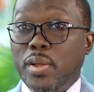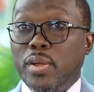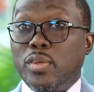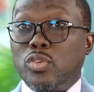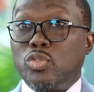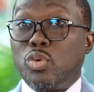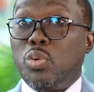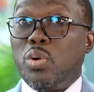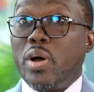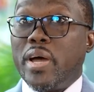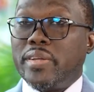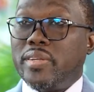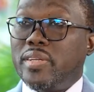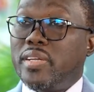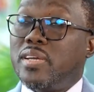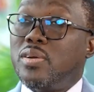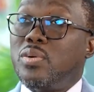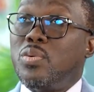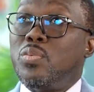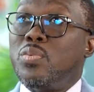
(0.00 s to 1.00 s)
So I
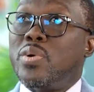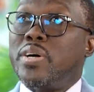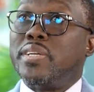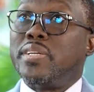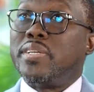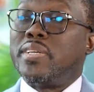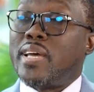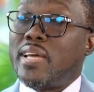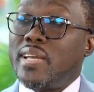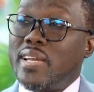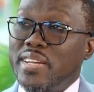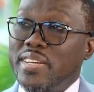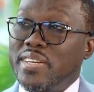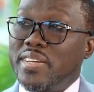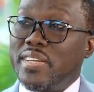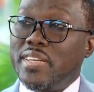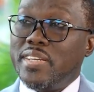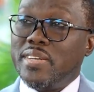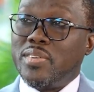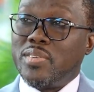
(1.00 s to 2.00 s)
think what
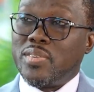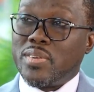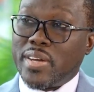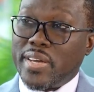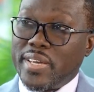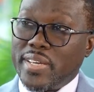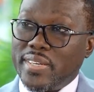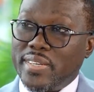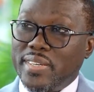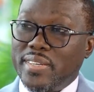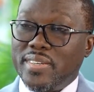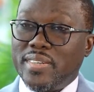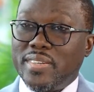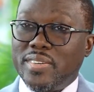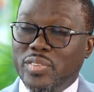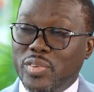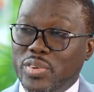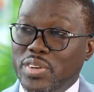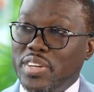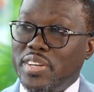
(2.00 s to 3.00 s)
Thailand did right
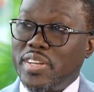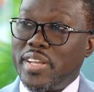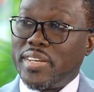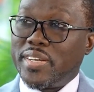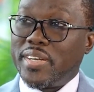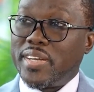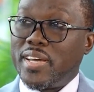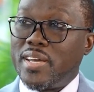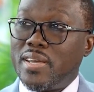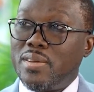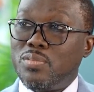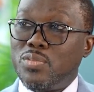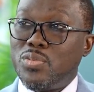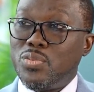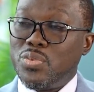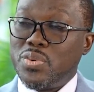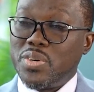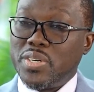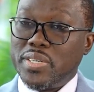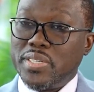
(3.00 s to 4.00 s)
during that
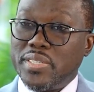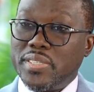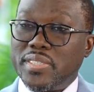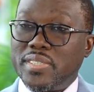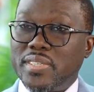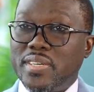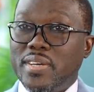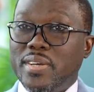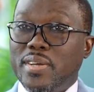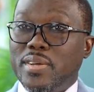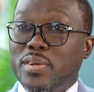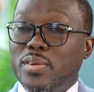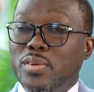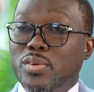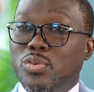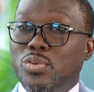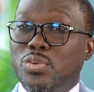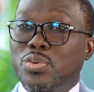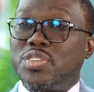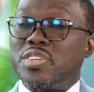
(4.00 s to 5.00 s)
time was
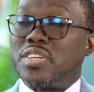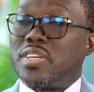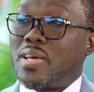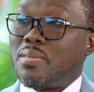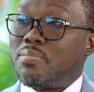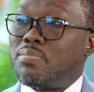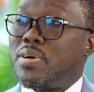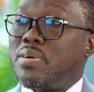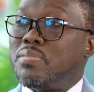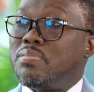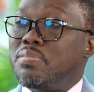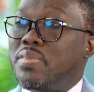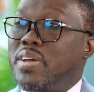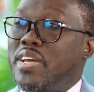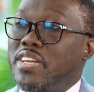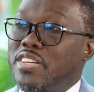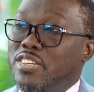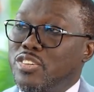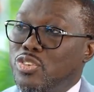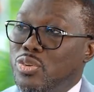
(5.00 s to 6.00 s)
to step up
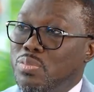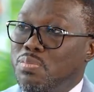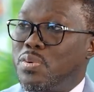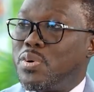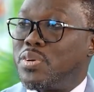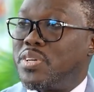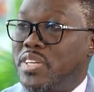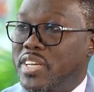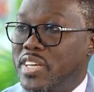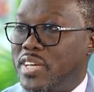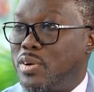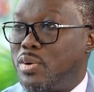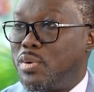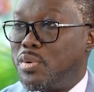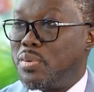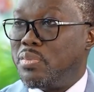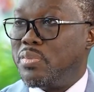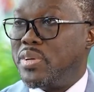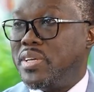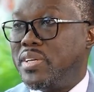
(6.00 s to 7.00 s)
and support the
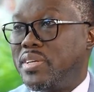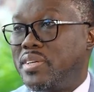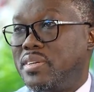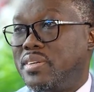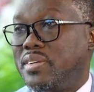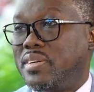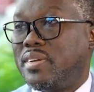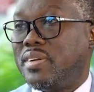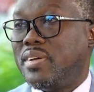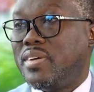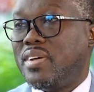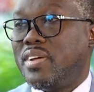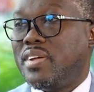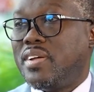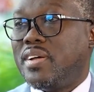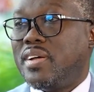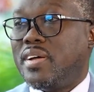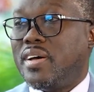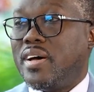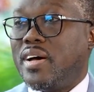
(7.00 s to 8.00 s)
economy.
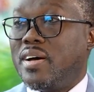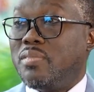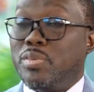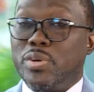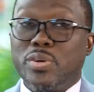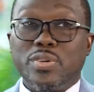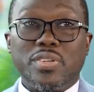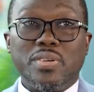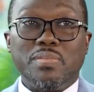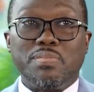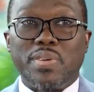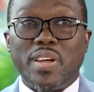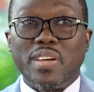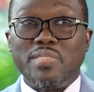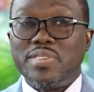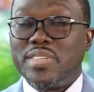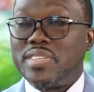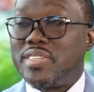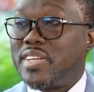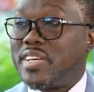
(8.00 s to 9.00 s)
Because the
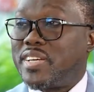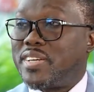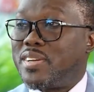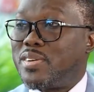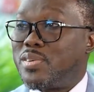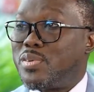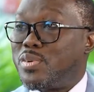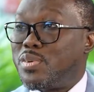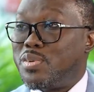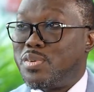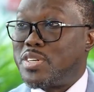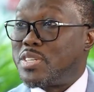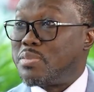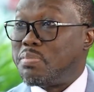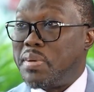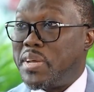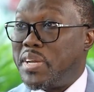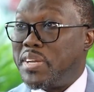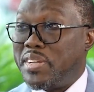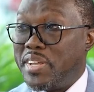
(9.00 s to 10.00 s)
private sector could not
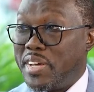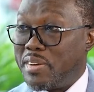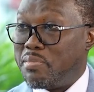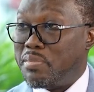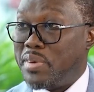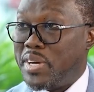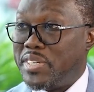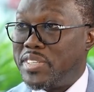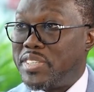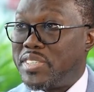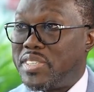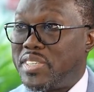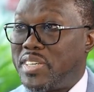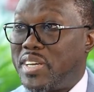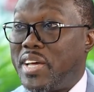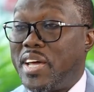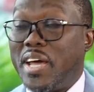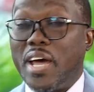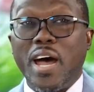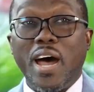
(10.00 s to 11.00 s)
spend that much,
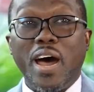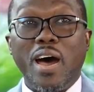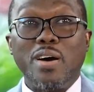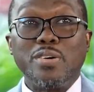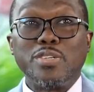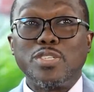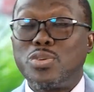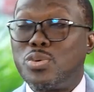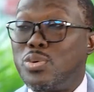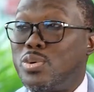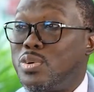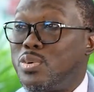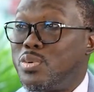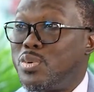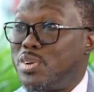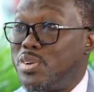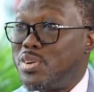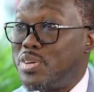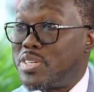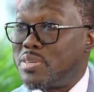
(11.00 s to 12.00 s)
household
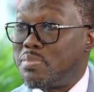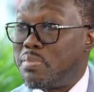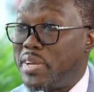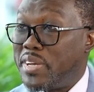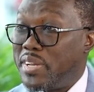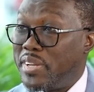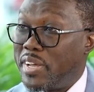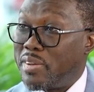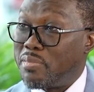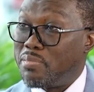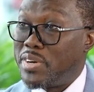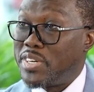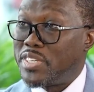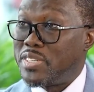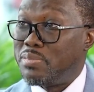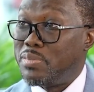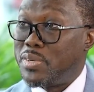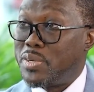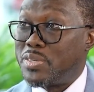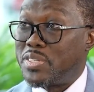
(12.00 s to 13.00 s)
could not spend that
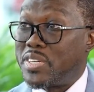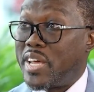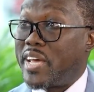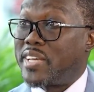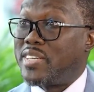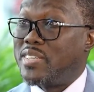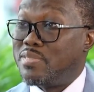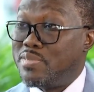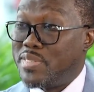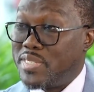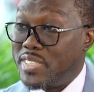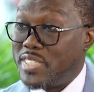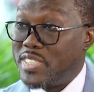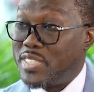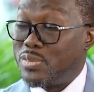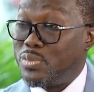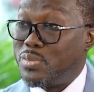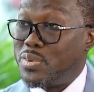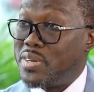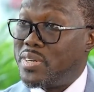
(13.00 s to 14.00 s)
much because
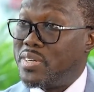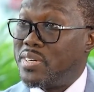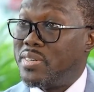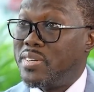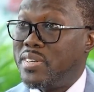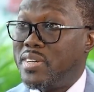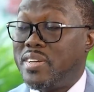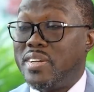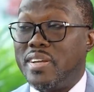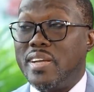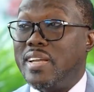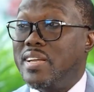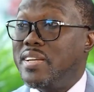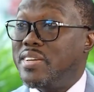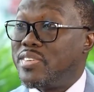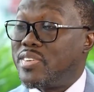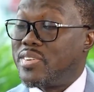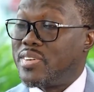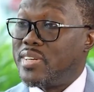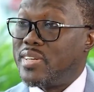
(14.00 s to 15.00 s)
activities were
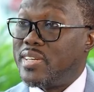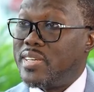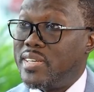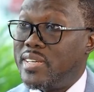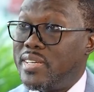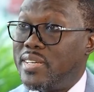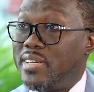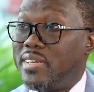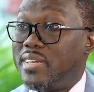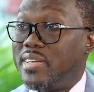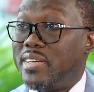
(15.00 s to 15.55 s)
literally